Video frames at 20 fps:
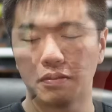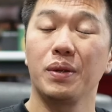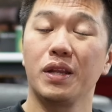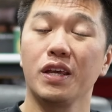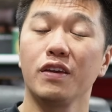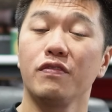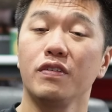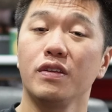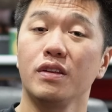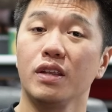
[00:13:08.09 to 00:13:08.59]
But
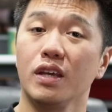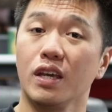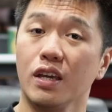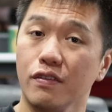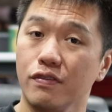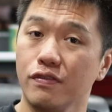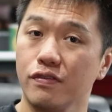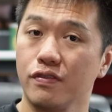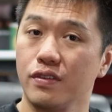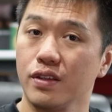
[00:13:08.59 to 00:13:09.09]
even
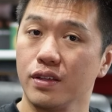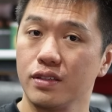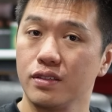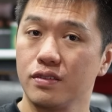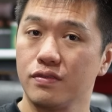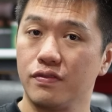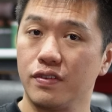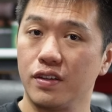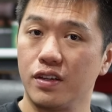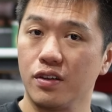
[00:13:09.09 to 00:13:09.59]
if
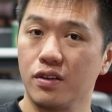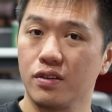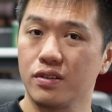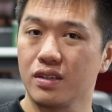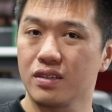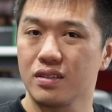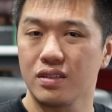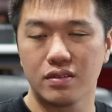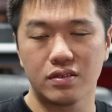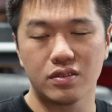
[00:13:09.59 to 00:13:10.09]
this video
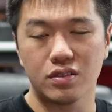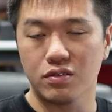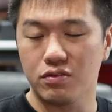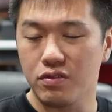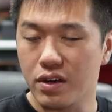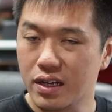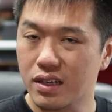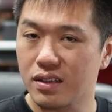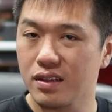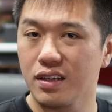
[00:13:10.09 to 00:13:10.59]
doesn't
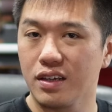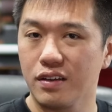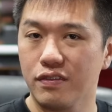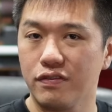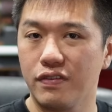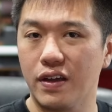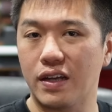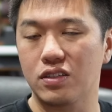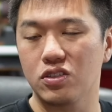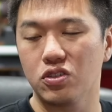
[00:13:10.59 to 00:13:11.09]
directly
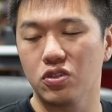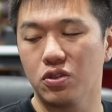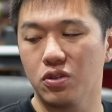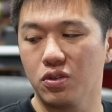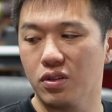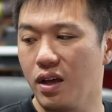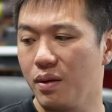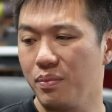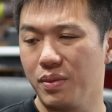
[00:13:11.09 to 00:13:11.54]
affect you,